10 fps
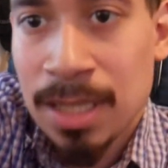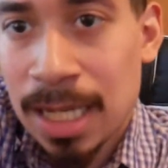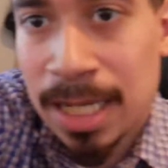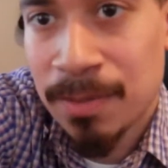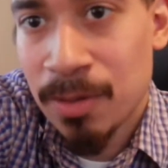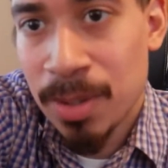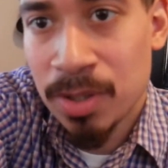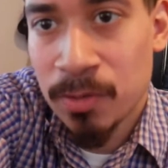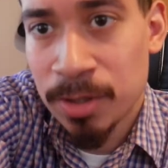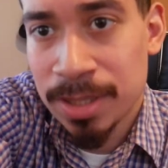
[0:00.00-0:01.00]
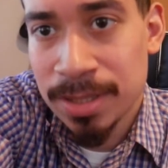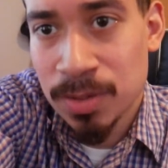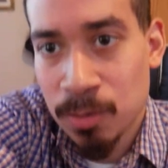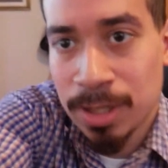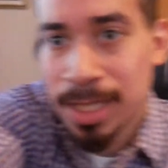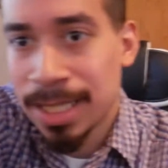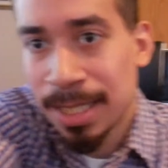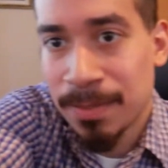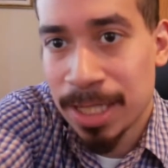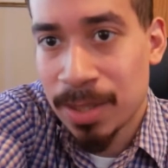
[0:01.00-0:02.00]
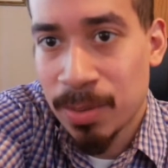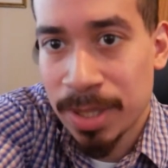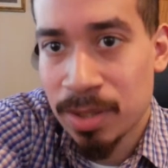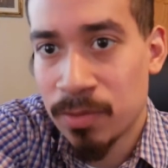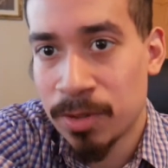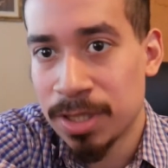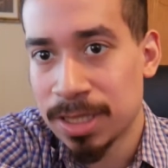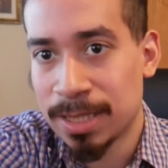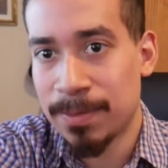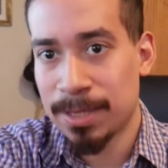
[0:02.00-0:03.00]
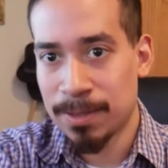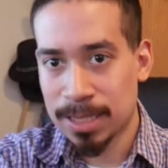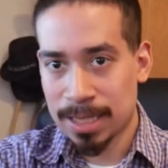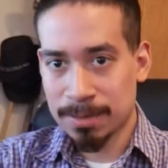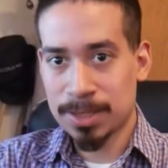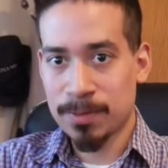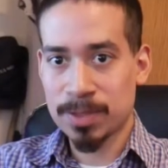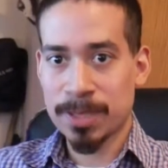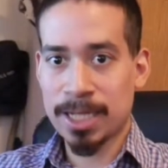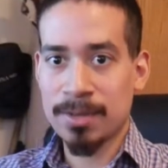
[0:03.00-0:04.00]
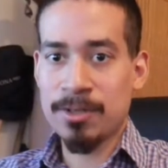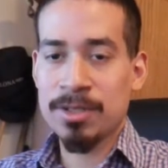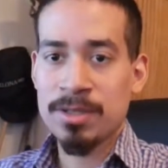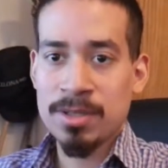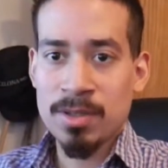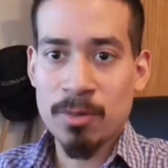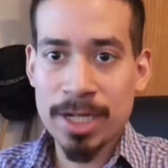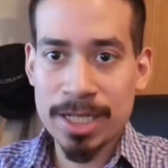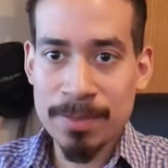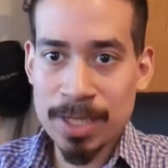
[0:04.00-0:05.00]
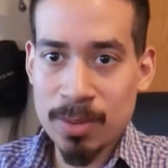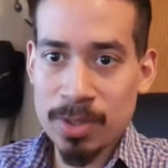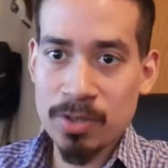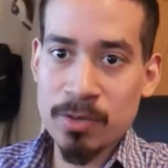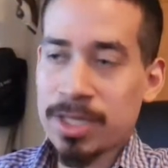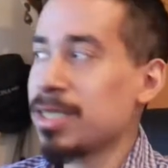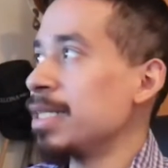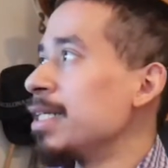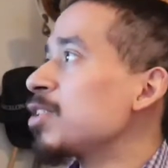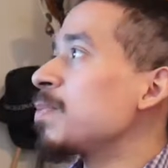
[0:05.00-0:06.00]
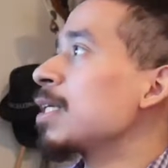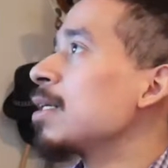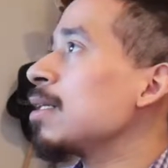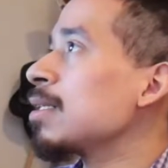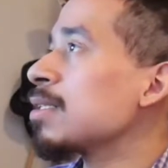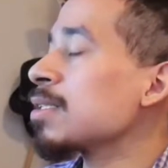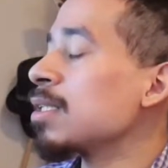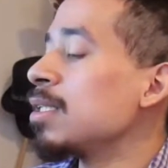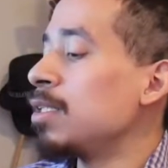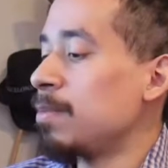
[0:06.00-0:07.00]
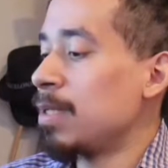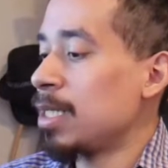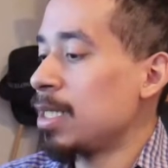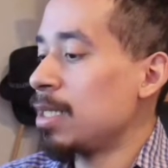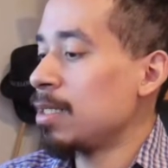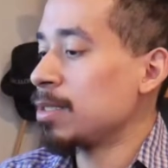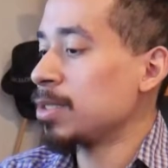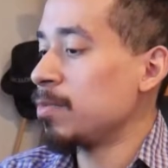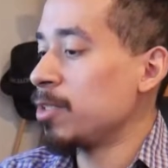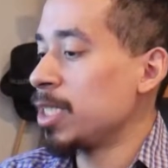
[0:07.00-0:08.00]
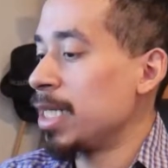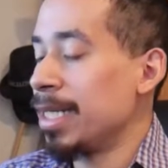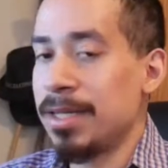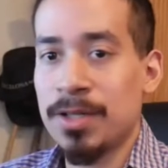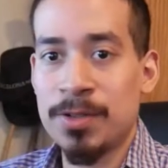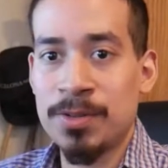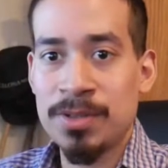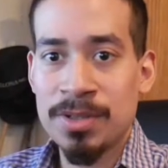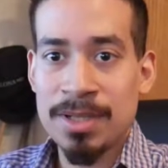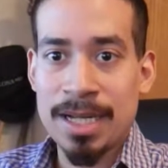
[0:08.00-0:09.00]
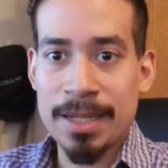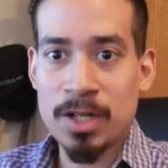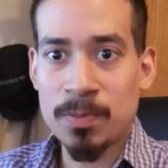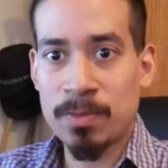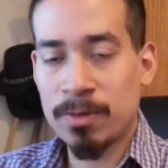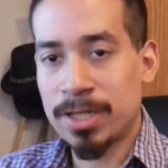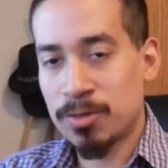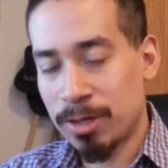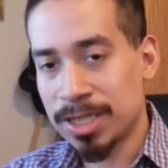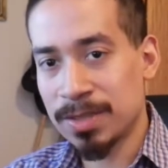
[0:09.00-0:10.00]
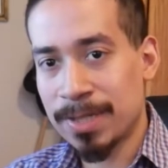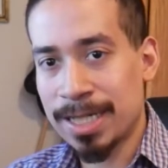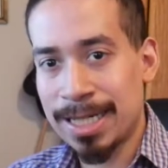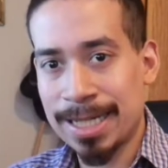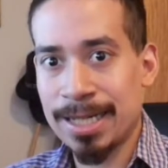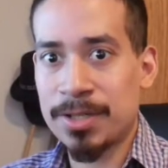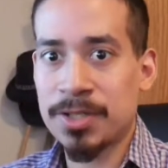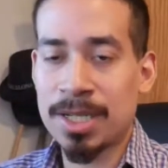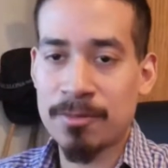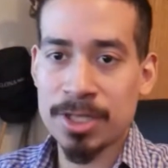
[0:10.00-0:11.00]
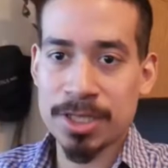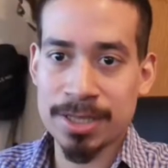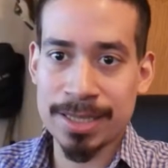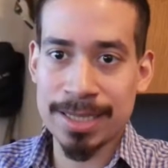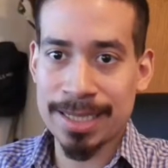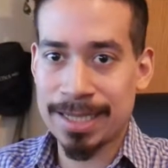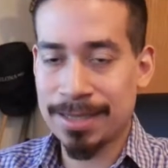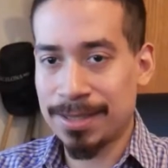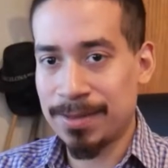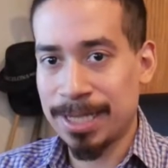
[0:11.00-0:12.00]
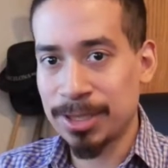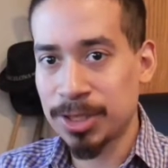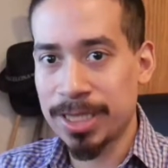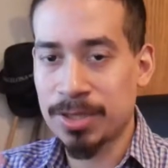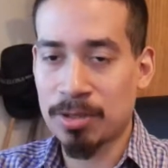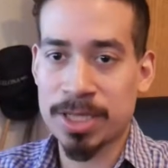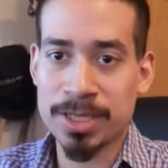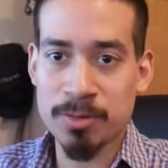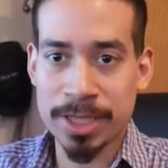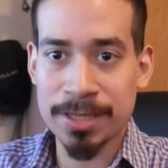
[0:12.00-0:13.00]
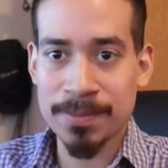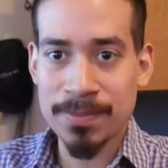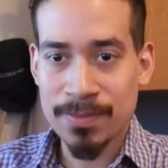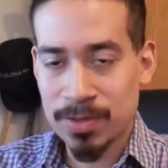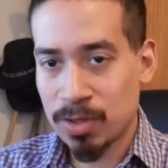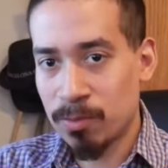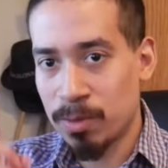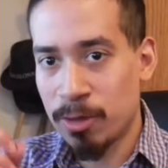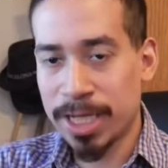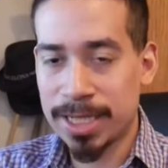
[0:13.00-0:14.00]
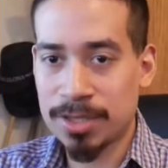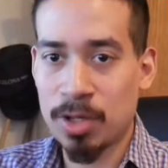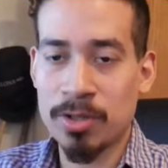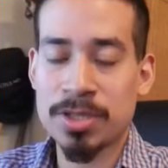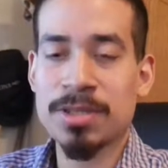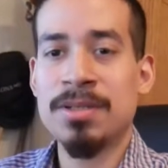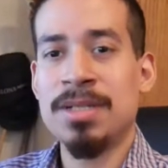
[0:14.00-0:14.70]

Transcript: I am going over this. Why am I going over this? Give me a second as I fix my camera. Why am I going over this? Is because um, uh, someone that I know, I helped him with his resume and he got a job recently and um, actually he starts next week. So in one week he starts,